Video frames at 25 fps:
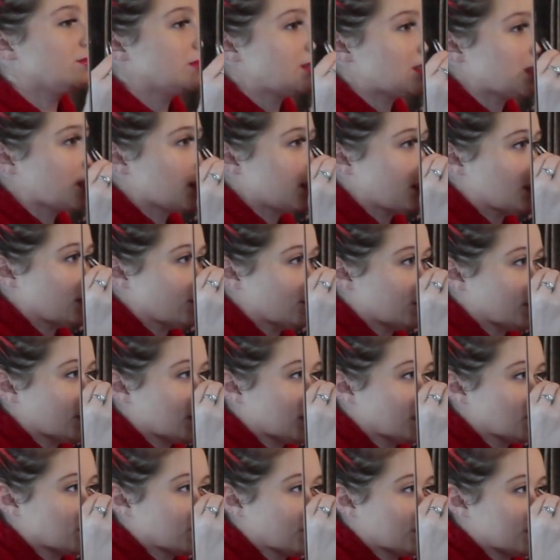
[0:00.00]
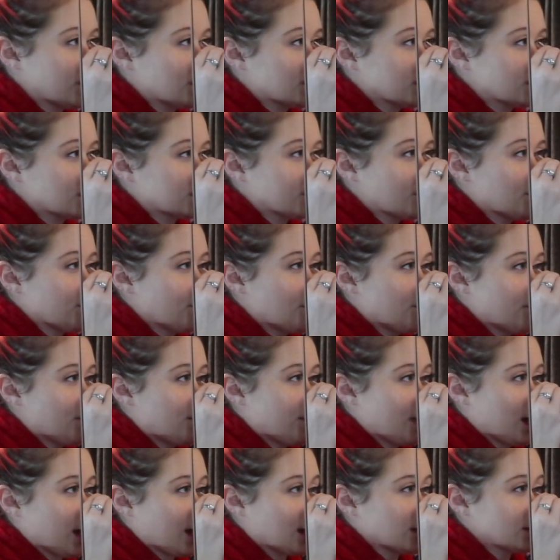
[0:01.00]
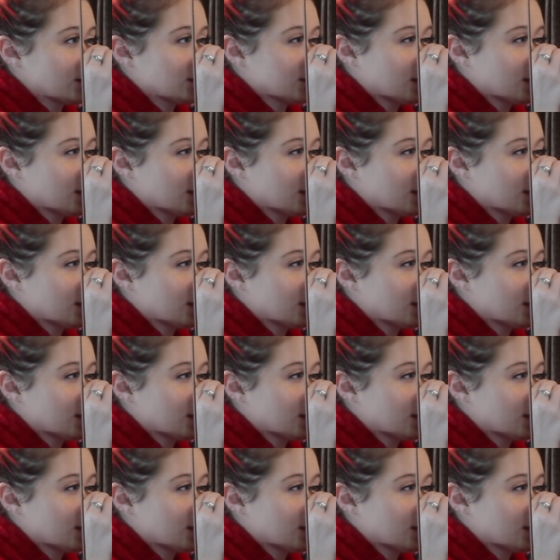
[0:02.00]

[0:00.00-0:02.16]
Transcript: a T without tweezers, but